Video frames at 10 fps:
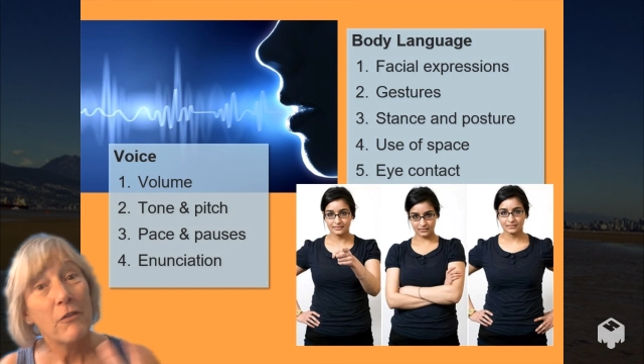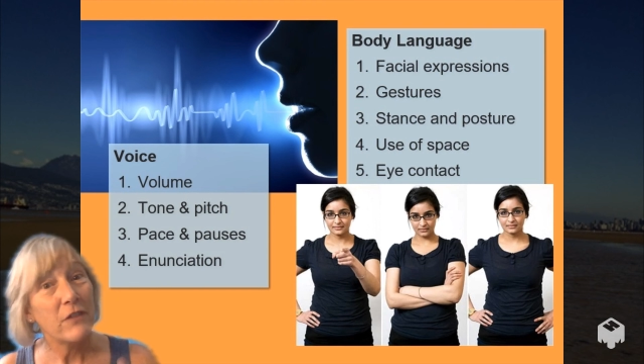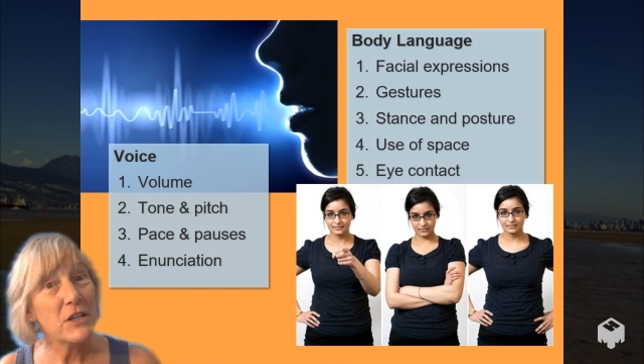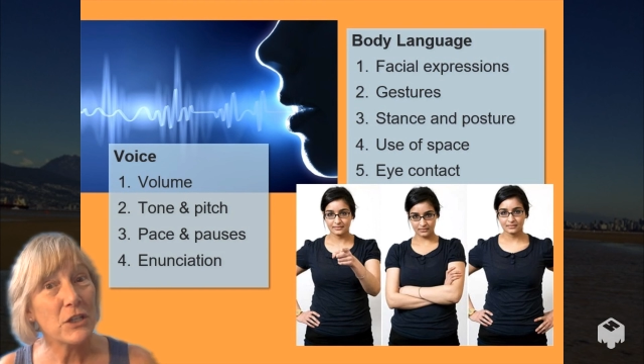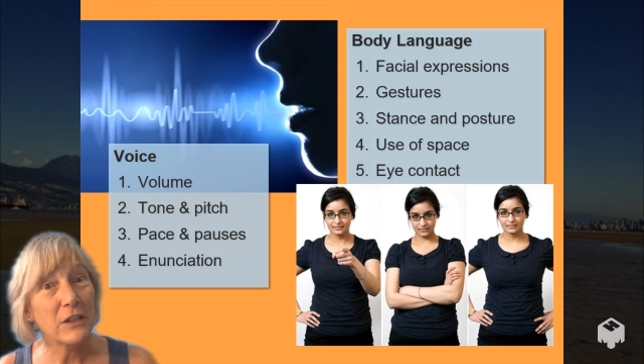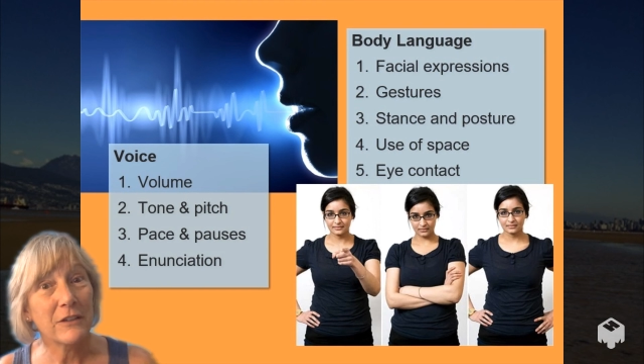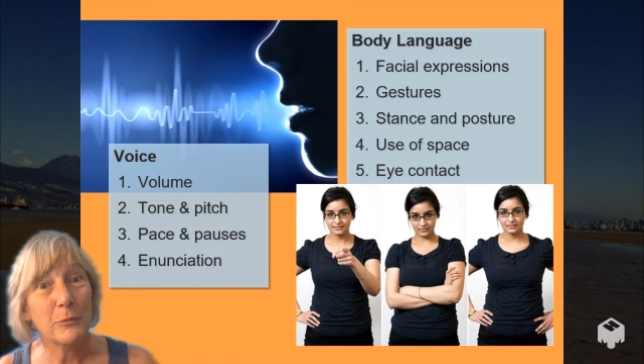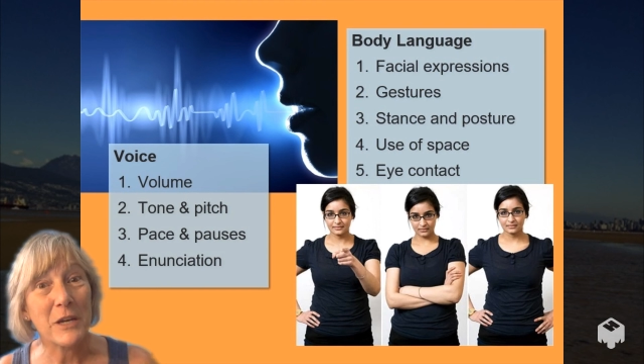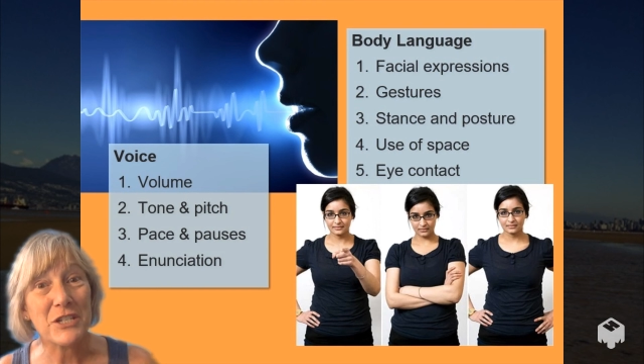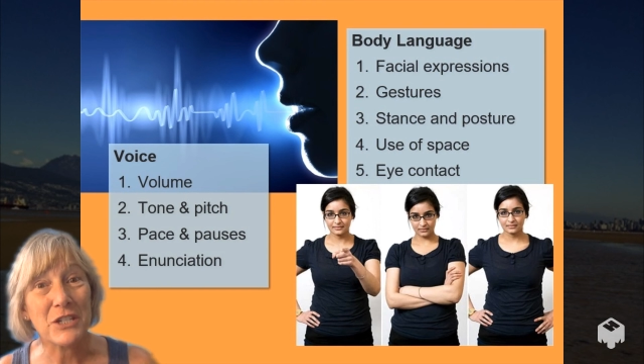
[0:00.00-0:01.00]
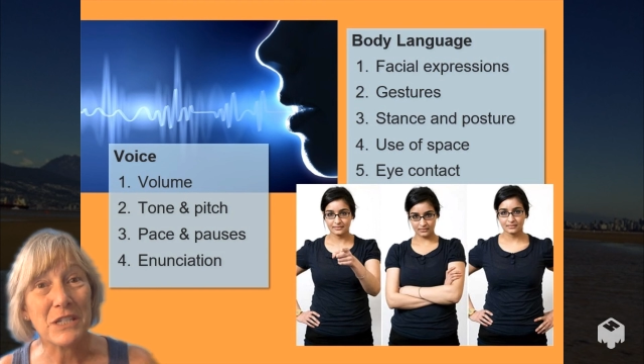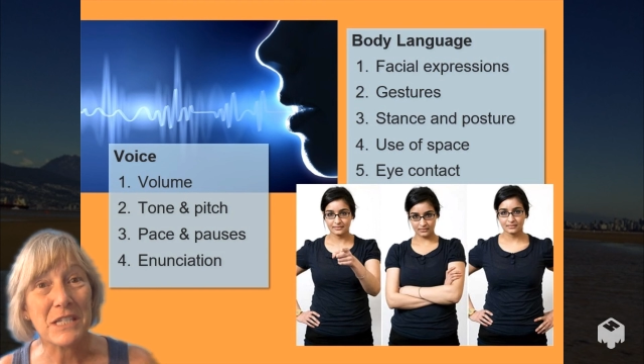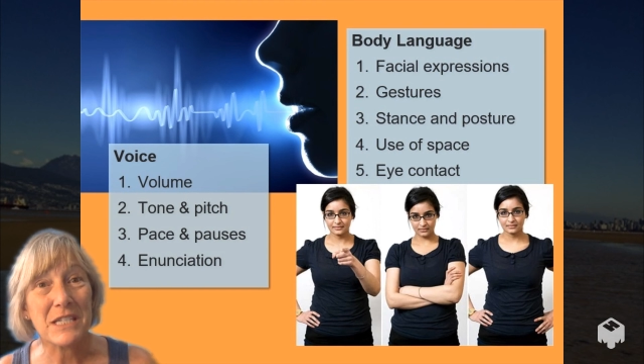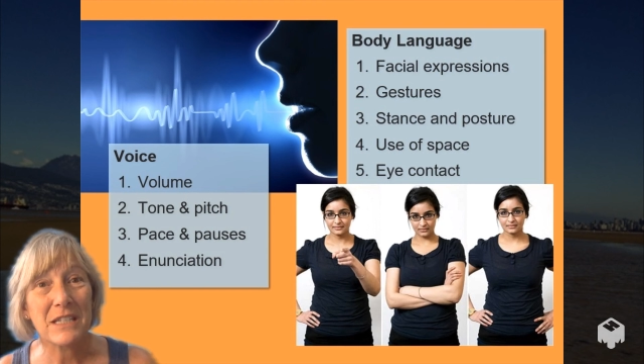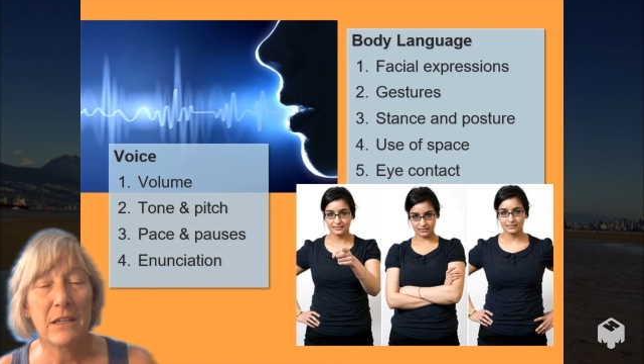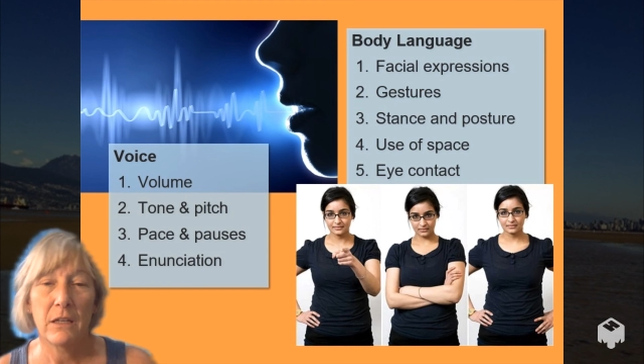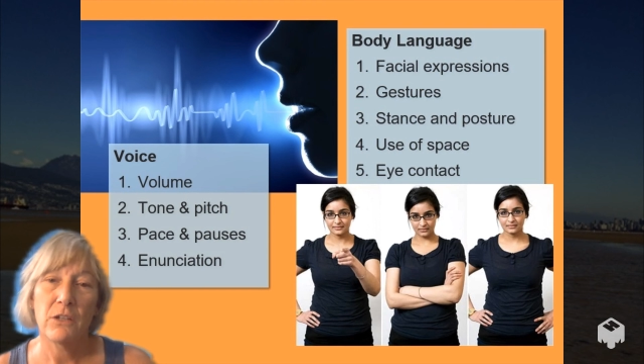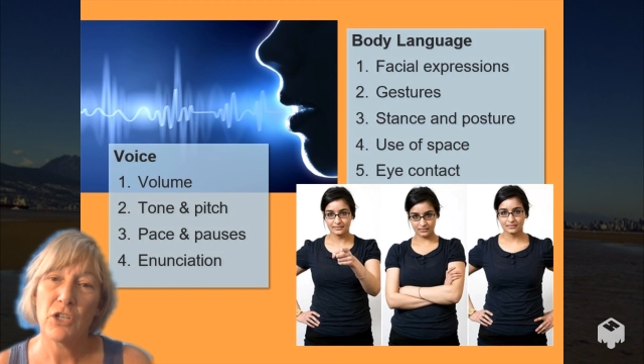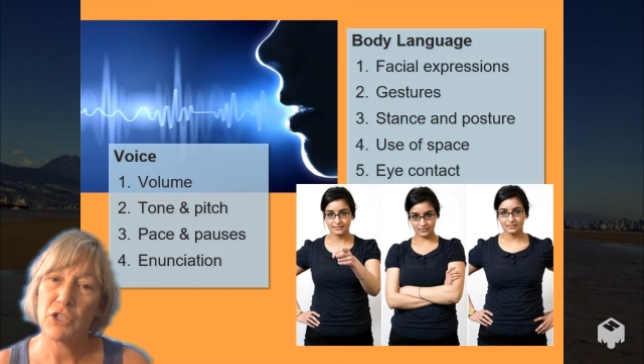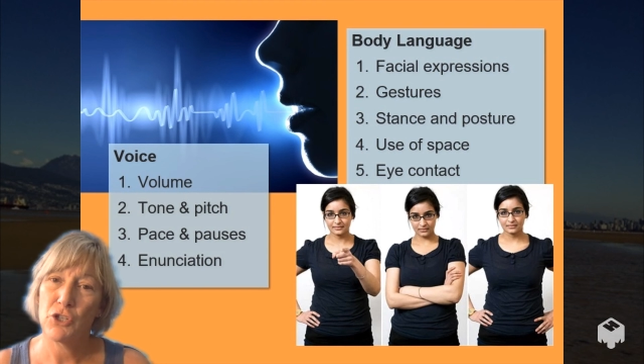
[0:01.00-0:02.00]
facial expressions,
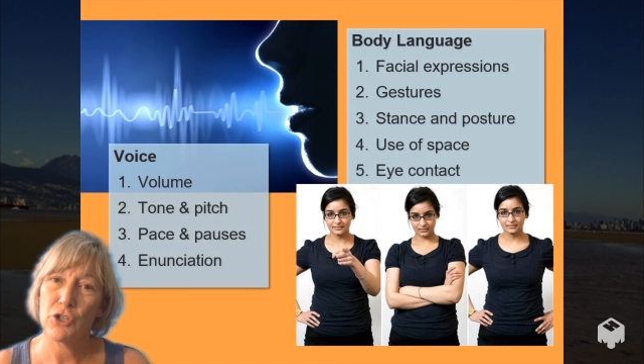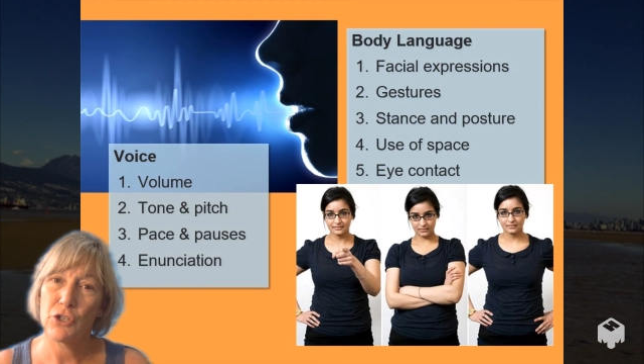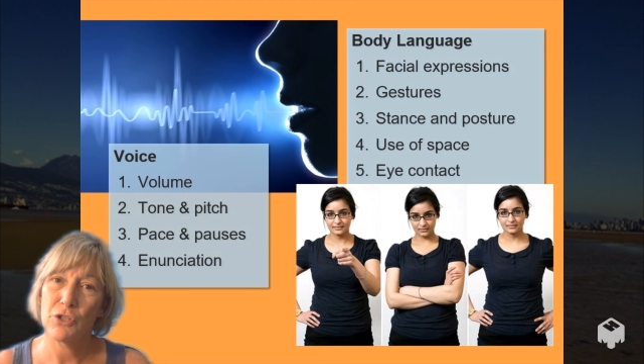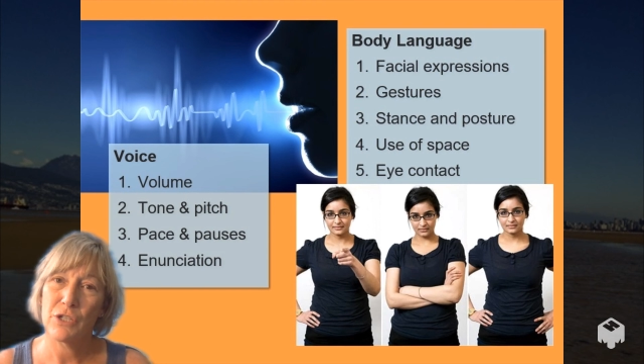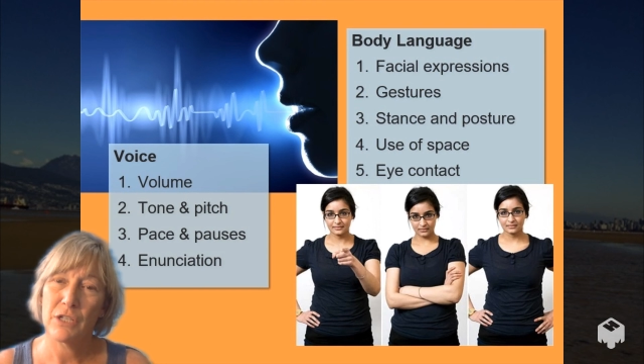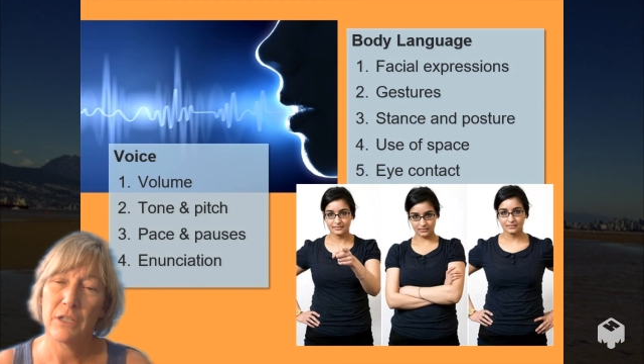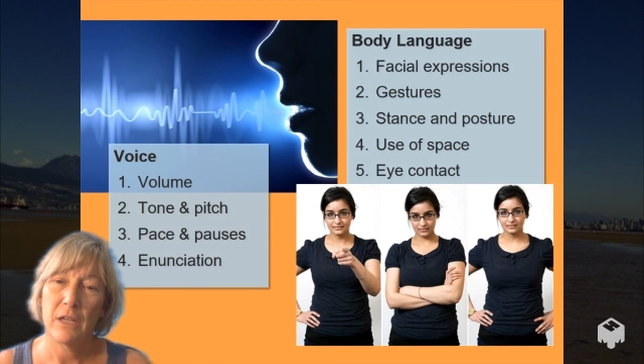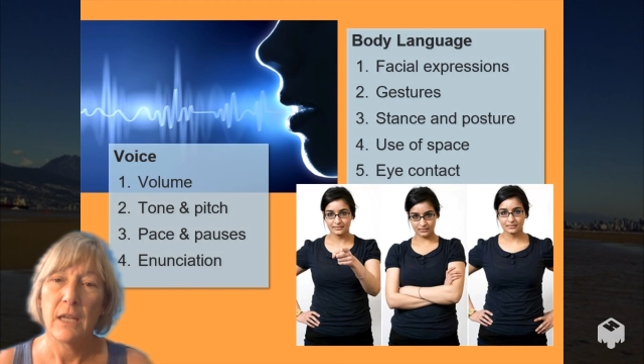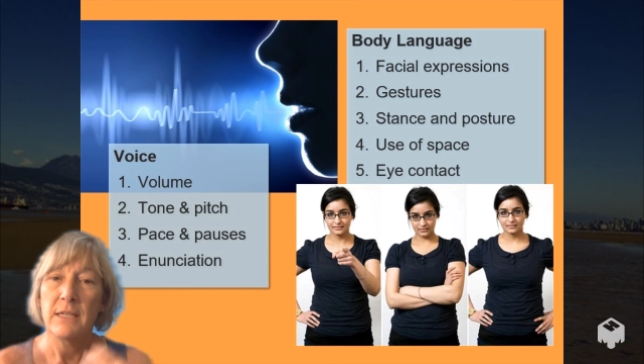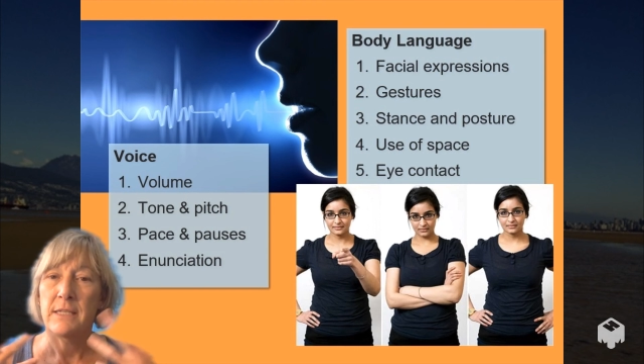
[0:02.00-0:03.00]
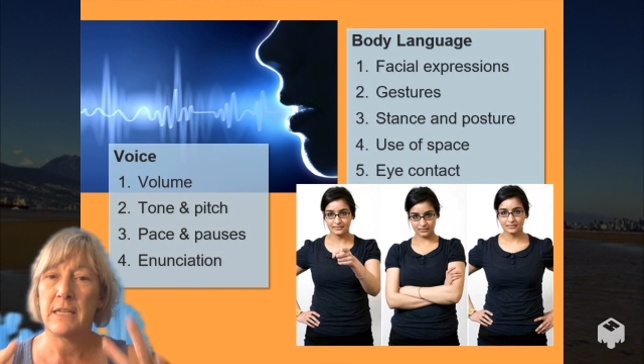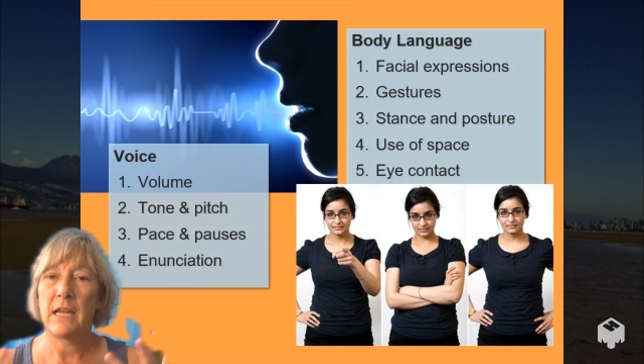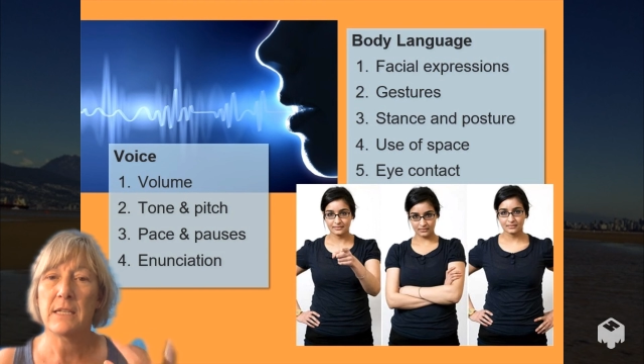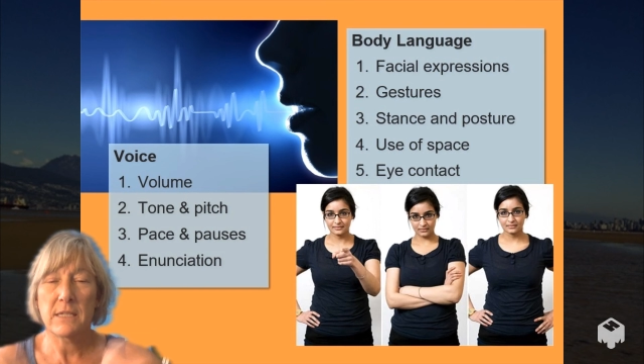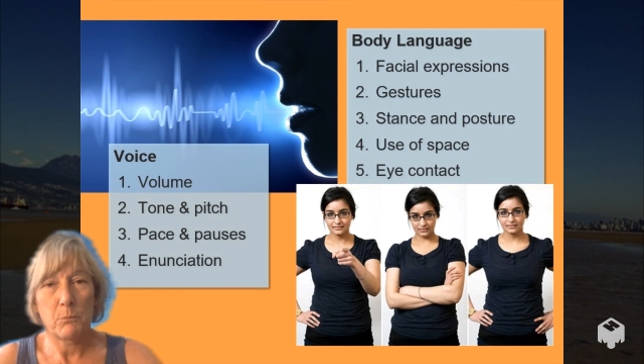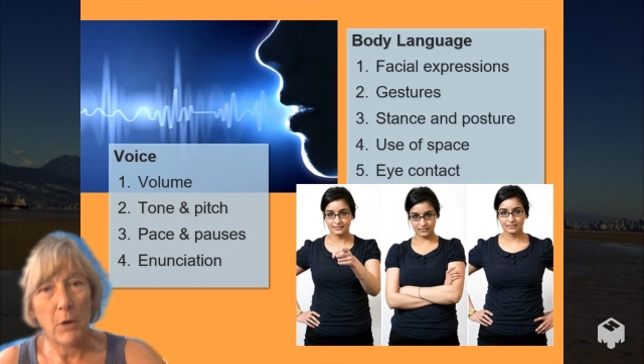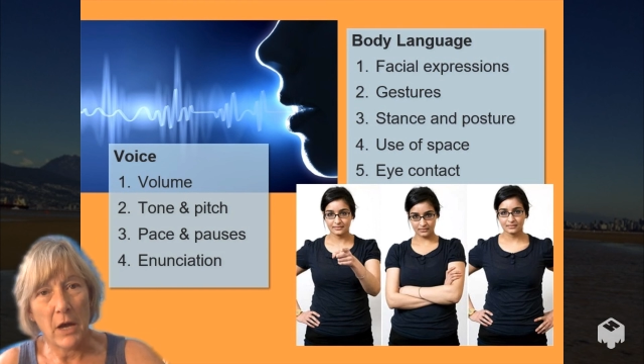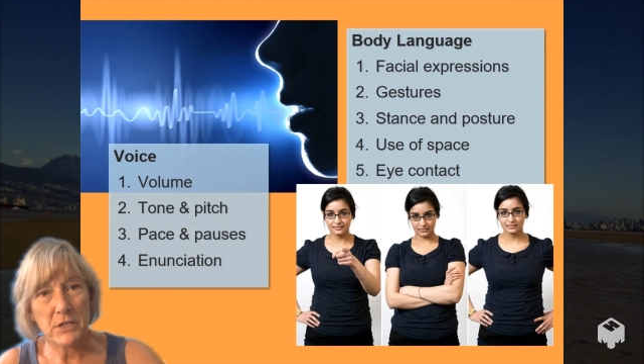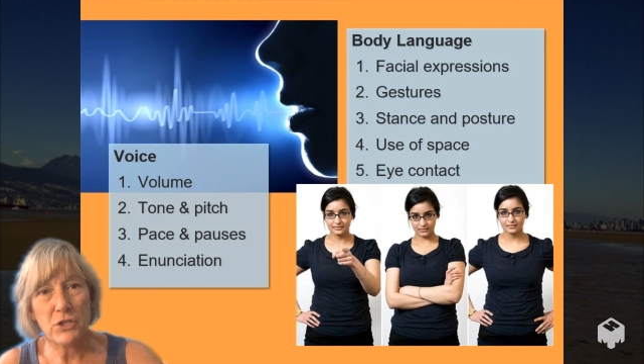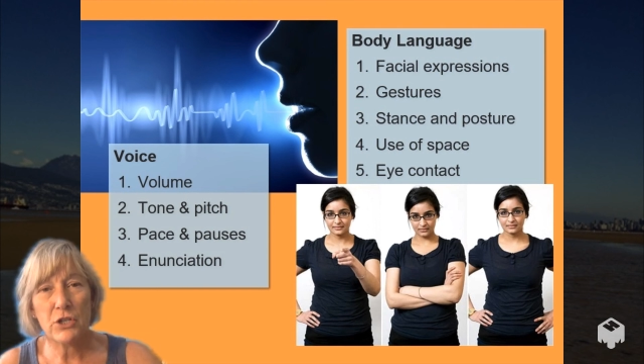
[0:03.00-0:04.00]
gestures, stance and
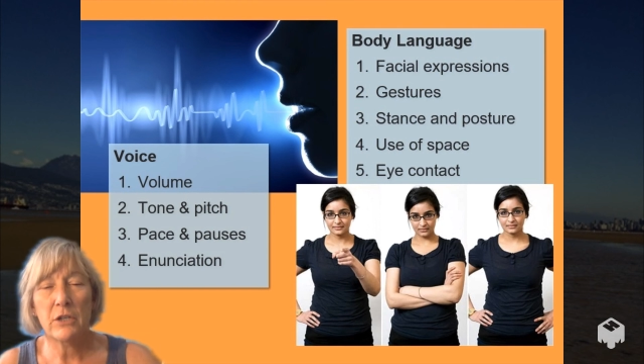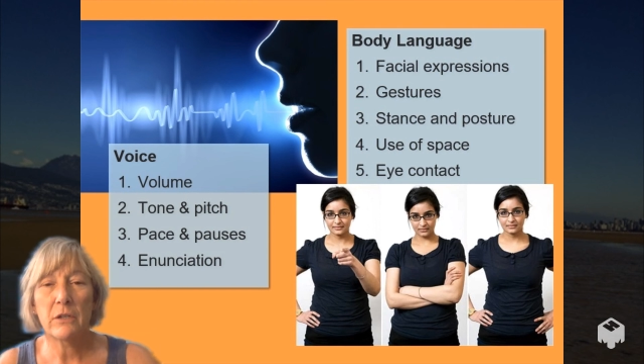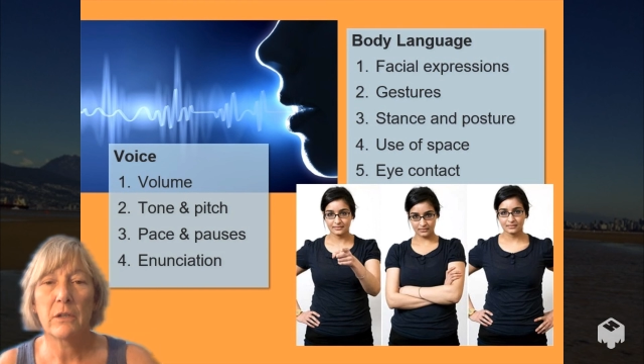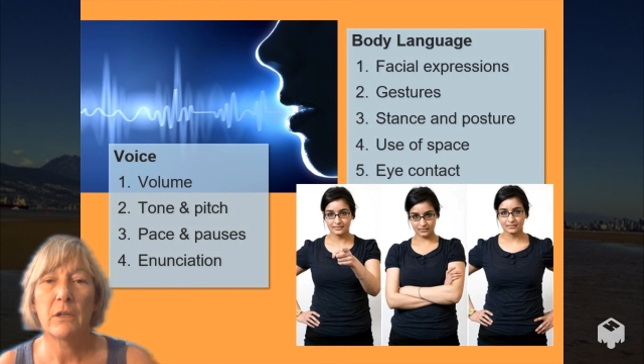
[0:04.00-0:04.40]
posture,